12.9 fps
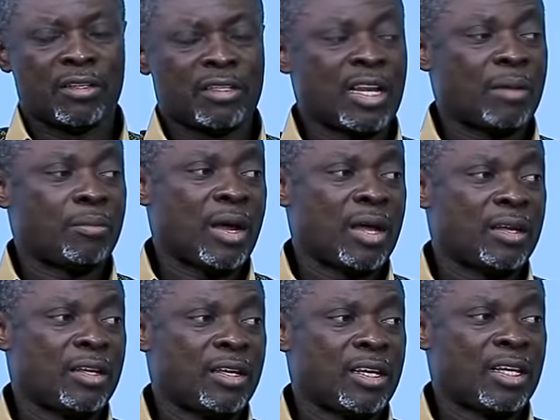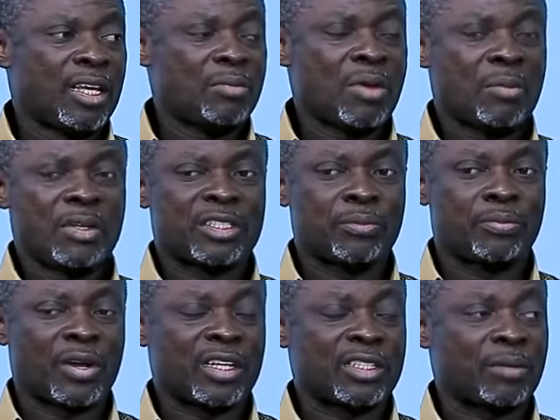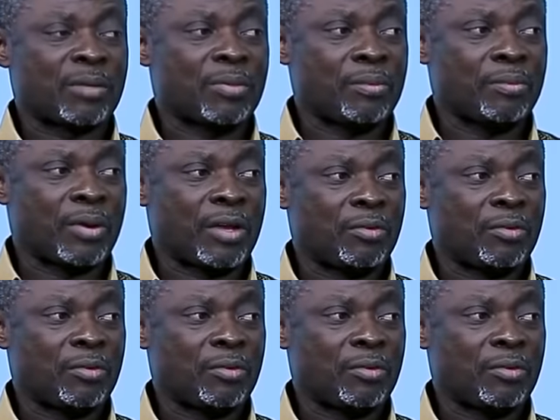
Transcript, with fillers: naba ibi ameti prekese pampa